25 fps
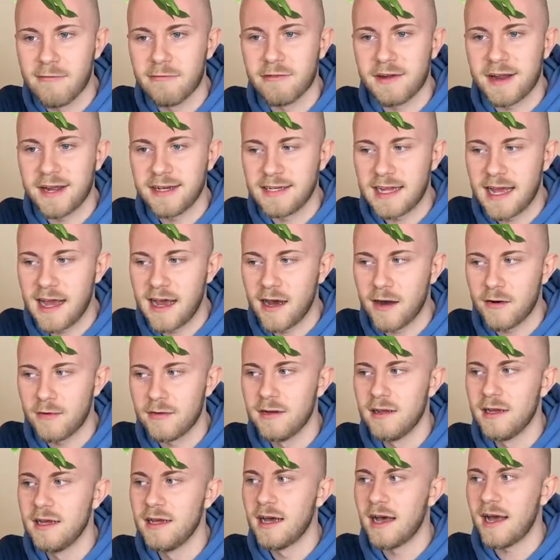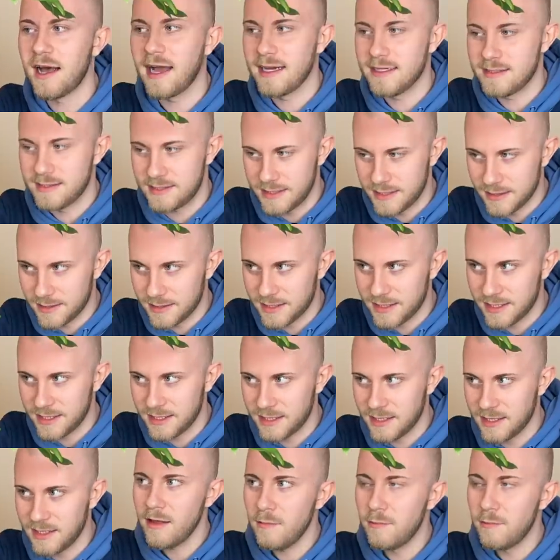right now, ideally.